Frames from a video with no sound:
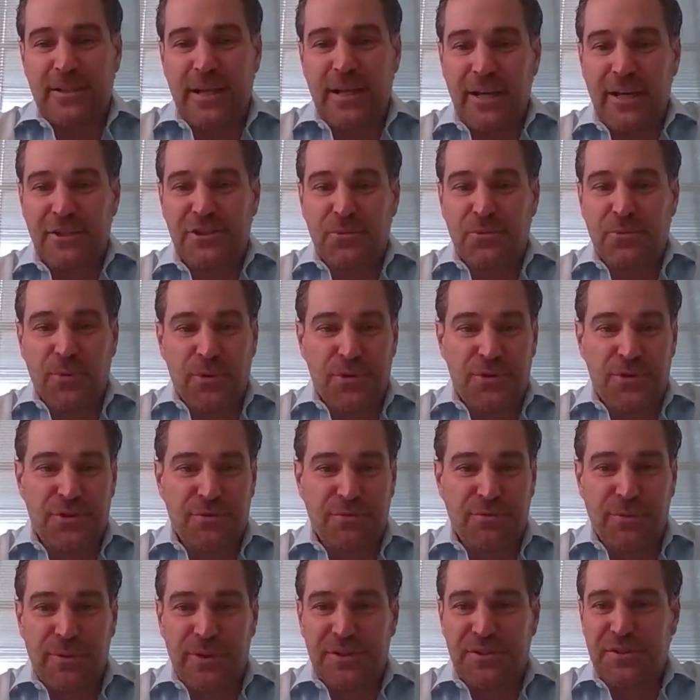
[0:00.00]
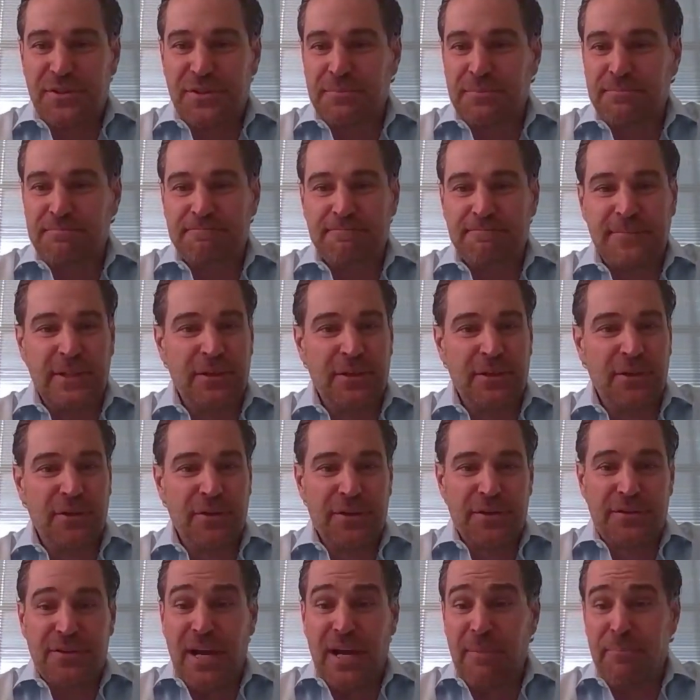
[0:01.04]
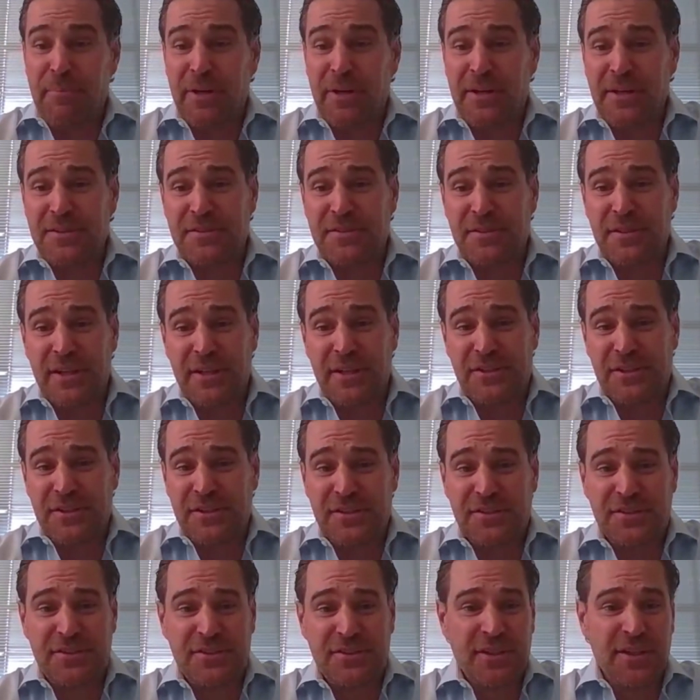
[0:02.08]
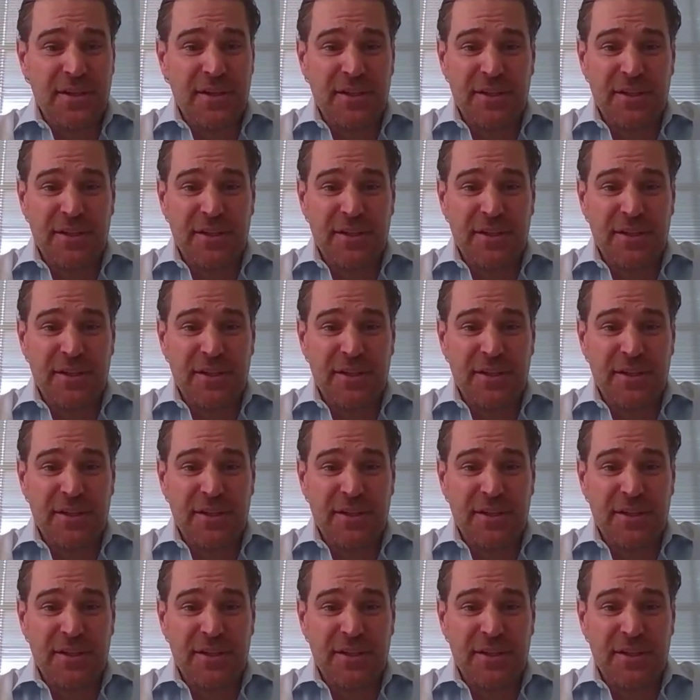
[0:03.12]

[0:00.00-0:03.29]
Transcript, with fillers: Last words of wisdom. You know, the topic is niches.